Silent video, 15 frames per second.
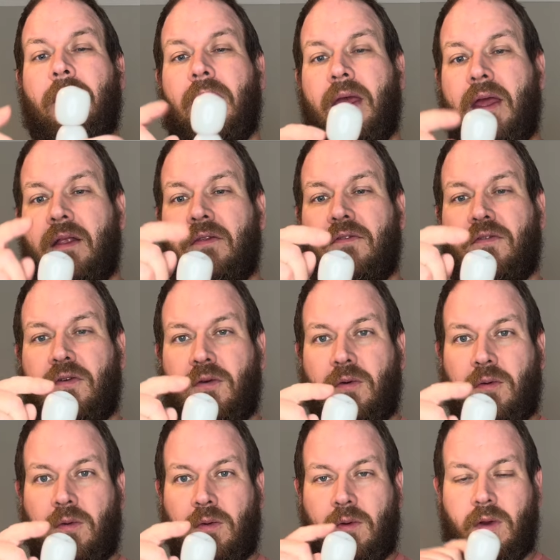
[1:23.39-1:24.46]
into
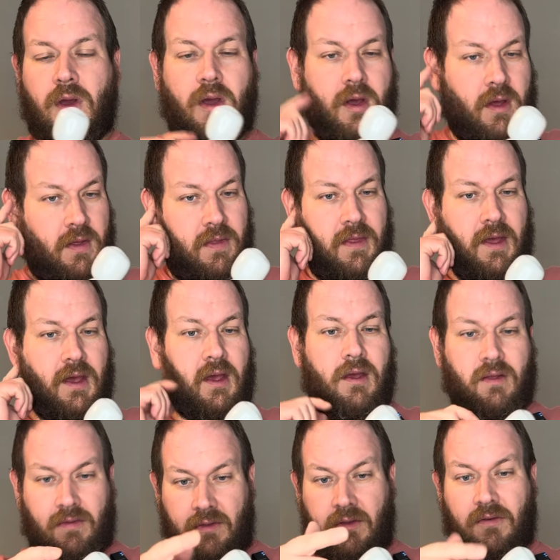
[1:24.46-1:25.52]
the
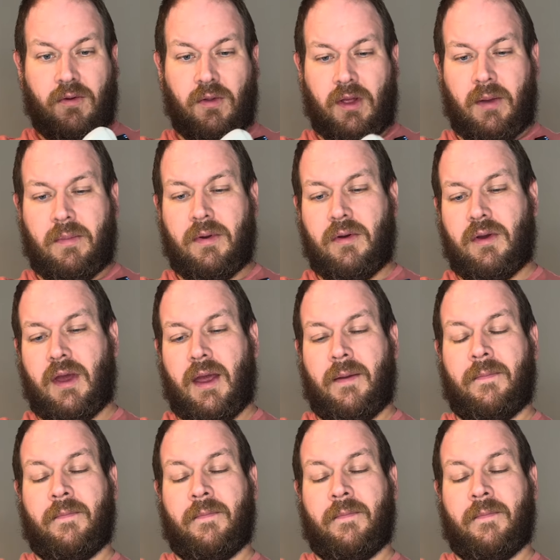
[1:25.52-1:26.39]
tulip. Okay,